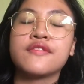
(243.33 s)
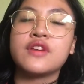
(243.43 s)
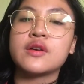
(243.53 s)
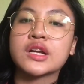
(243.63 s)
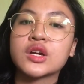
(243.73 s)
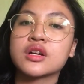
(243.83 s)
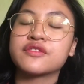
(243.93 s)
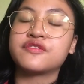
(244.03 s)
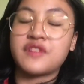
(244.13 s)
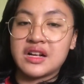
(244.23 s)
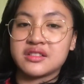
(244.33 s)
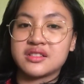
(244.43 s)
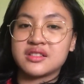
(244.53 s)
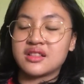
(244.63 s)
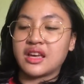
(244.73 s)
very
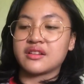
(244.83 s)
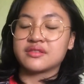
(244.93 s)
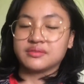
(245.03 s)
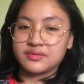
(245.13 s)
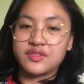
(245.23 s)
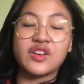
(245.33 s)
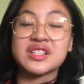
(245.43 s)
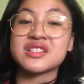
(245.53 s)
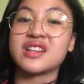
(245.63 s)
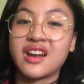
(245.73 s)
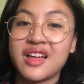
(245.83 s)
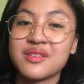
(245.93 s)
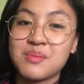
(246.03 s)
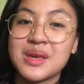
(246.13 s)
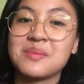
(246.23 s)
fast like faster than
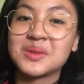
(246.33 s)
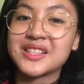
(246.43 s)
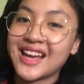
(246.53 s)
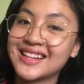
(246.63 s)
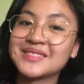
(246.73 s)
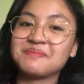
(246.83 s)
other people yeah